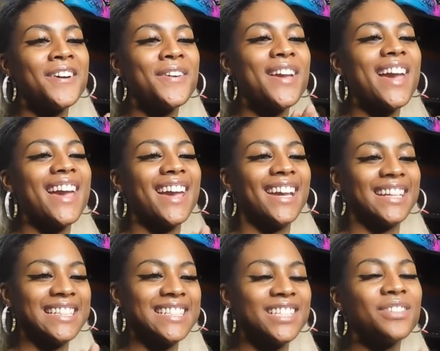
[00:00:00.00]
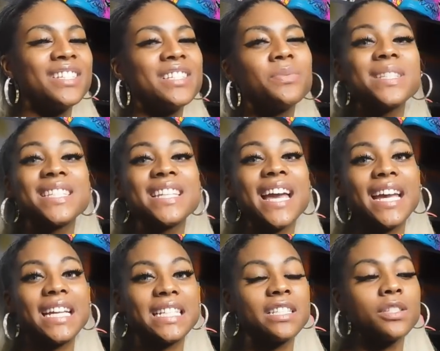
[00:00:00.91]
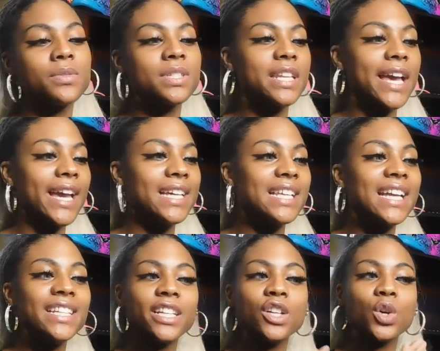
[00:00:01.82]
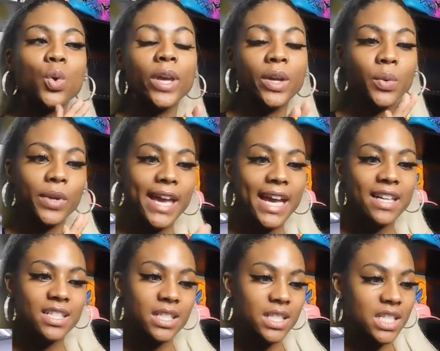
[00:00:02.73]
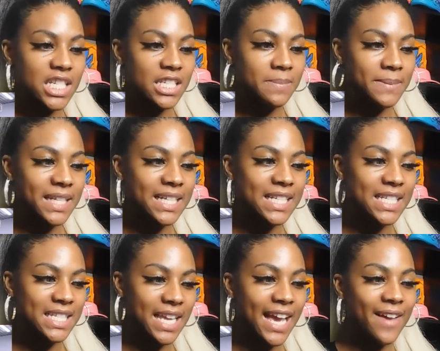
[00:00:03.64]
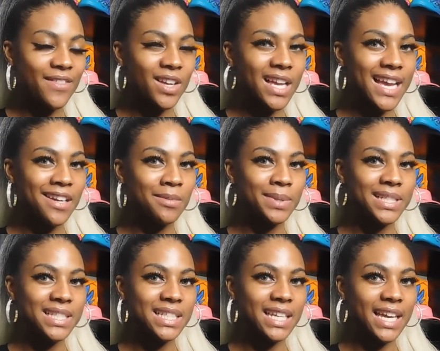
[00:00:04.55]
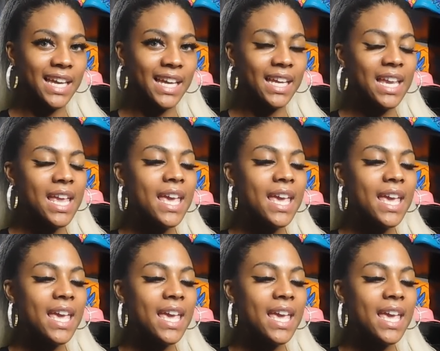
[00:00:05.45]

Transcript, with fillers: Okay, so this was nice. This was nice. I did a quick reaction just because I have a kind of busy day.